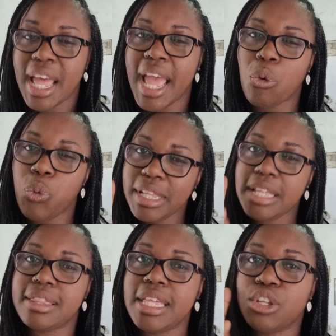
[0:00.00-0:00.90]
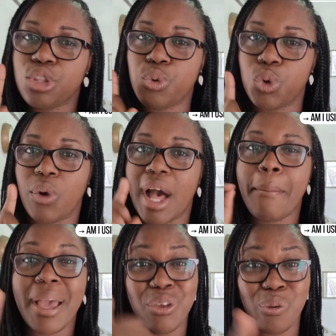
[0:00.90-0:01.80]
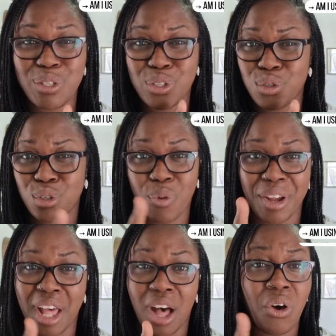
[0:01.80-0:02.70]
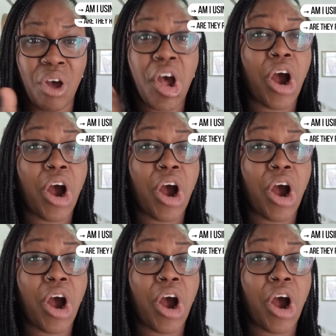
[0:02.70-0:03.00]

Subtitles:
and really think through, am I using those tools right now?